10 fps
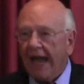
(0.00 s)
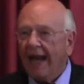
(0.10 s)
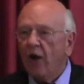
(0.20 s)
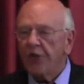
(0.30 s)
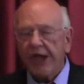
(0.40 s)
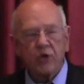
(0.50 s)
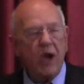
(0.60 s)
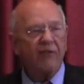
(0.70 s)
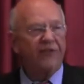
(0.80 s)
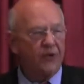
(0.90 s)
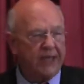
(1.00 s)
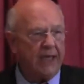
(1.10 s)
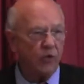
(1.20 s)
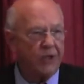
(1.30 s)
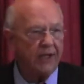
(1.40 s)
And I don't think you ever
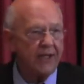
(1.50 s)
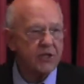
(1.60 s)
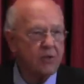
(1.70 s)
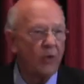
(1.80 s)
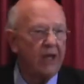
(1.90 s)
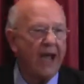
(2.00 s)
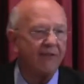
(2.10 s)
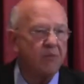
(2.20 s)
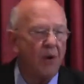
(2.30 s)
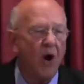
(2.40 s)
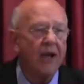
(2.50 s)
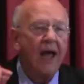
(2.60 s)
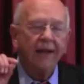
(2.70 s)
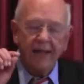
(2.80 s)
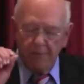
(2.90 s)
forget when you get to, when you have a
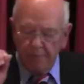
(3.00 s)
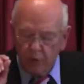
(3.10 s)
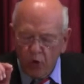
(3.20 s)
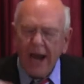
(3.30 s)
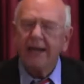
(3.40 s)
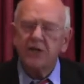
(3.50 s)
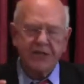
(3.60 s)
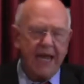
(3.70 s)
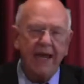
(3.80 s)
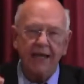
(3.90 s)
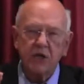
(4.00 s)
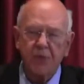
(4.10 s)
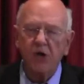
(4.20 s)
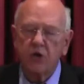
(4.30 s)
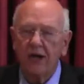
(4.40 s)
part. The greatest thing in
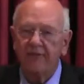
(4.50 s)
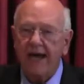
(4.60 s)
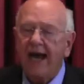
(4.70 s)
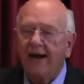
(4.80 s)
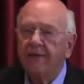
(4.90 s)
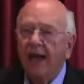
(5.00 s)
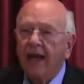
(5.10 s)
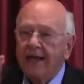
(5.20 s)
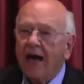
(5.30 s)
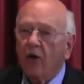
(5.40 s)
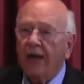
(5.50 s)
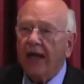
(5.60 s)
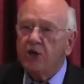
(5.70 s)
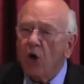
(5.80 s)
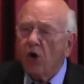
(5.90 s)
Scripture you'll ever have, not
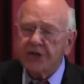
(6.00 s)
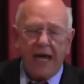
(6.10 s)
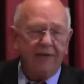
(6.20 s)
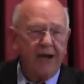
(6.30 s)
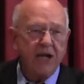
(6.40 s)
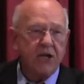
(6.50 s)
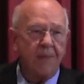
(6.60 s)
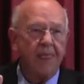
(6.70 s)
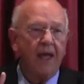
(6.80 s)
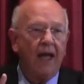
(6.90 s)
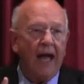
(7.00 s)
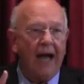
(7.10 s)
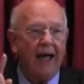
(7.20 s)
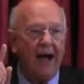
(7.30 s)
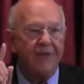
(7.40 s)
only is your salvation
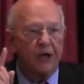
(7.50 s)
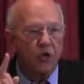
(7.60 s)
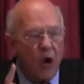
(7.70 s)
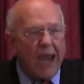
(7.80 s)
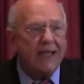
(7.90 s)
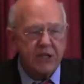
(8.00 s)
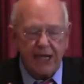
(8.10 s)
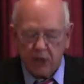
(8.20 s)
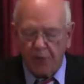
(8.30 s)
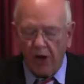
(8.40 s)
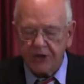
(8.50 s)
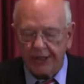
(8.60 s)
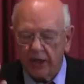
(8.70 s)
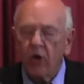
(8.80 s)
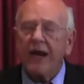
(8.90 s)
uh, uh, the greatest
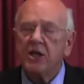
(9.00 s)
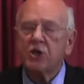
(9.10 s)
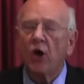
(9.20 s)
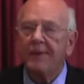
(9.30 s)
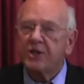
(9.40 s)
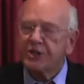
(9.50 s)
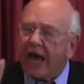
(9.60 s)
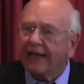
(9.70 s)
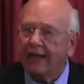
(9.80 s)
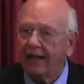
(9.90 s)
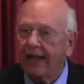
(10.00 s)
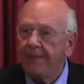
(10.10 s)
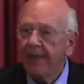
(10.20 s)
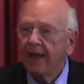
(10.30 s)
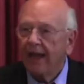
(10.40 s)
experience and the greatest joy, but
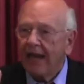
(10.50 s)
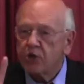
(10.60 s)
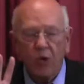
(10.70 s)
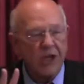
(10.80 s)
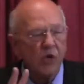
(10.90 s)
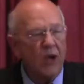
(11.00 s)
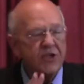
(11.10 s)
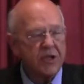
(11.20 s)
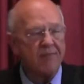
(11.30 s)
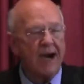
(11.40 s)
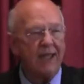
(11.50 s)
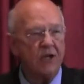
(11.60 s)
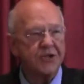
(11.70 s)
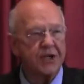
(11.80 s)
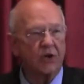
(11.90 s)
secondly, it's when you win
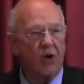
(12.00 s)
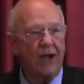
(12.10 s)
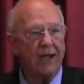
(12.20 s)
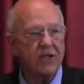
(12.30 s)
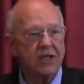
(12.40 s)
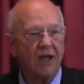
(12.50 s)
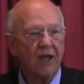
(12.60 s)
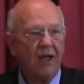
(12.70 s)
somebody else to Christ.